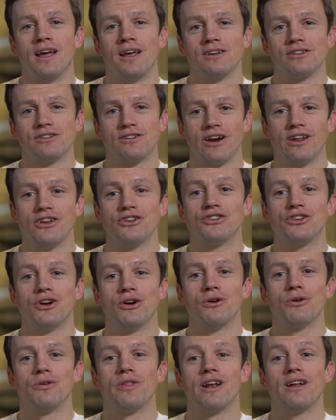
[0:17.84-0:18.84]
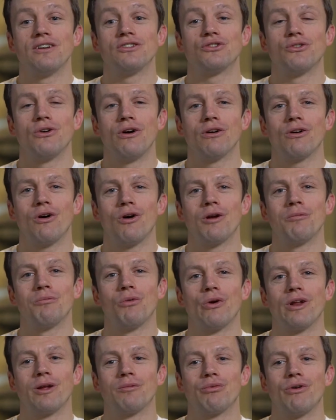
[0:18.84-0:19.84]
Studies show that a strong
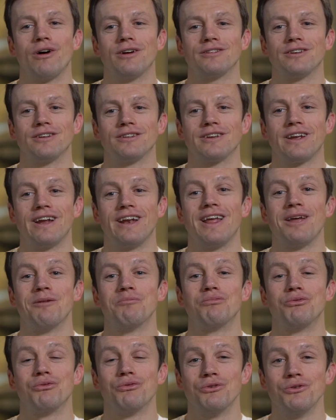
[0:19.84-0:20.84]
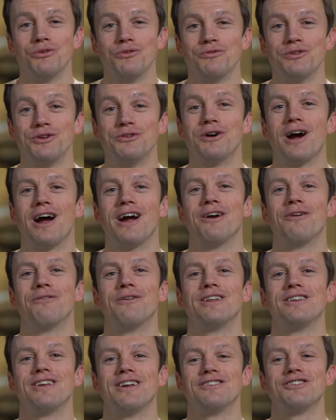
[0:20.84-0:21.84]
onboarding process can improve new hire
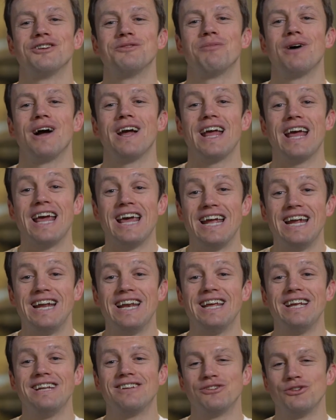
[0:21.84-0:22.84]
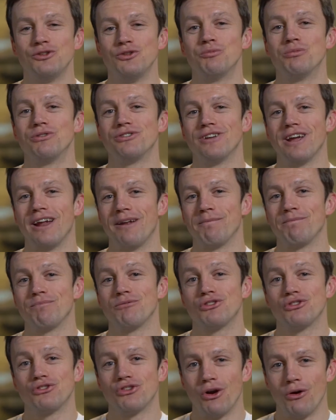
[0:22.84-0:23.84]
retention by 82%.
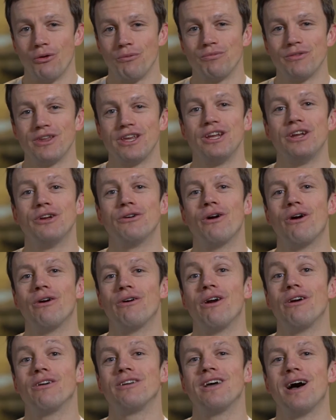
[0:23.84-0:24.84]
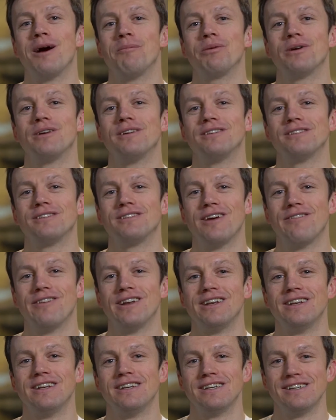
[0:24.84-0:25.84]
So here are our top
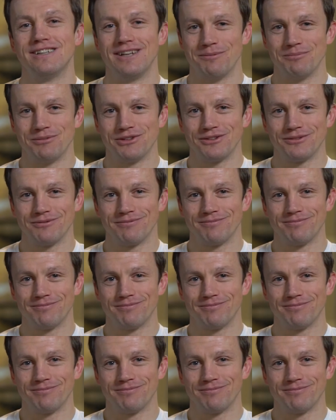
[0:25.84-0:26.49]
7 tips.